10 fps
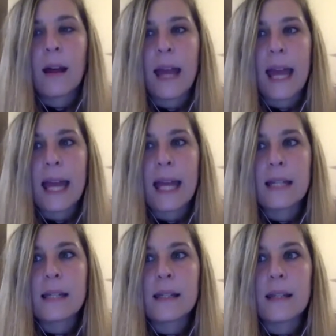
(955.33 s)

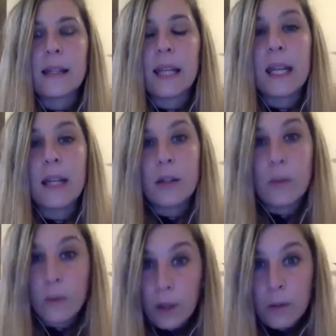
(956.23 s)
And in
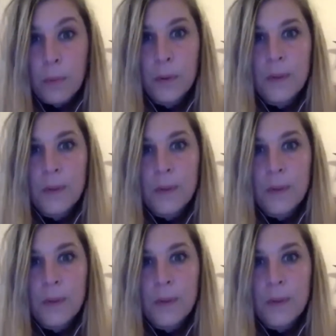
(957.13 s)
Europe,